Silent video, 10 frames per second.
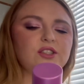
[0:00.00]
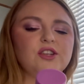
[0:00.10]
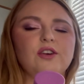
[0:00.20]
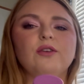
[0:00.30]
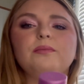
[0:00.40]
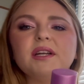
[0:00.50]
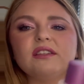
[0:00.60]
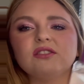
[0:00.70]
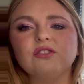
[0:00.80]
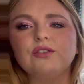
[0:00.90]
too, but
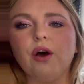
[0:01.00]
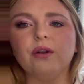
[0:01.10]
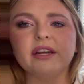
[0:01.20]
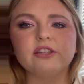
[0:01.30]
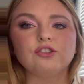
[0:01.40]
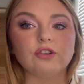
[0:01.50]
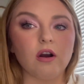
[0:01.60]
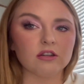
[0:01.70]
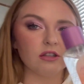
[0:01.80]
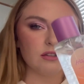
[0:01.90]
it's so like
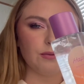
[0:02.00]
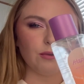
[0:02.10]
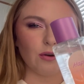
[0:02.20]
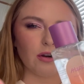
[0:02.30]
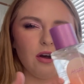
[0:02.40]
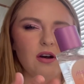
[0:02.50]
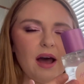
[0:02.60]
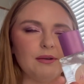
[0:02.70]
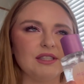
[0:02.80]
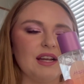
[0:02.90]
strong on the floral.
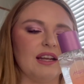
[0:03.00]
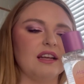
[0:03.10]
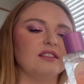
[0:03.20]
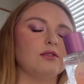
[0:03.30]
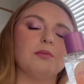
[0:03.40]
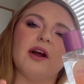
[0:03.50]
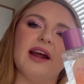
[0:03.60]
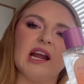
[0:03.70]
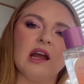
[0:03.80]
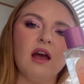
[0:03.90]
I was thinking
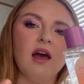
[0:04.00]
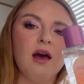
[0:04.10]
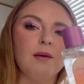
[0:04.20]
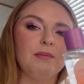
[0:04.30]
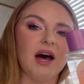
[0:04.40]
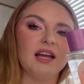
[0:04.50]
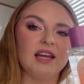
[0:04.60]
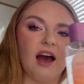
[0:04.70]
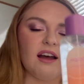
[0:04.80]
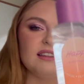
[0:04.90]
spring, but
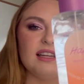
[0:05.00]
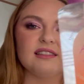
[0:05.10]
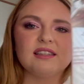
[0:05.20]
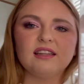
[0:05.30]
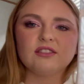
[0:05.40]
yeah, this is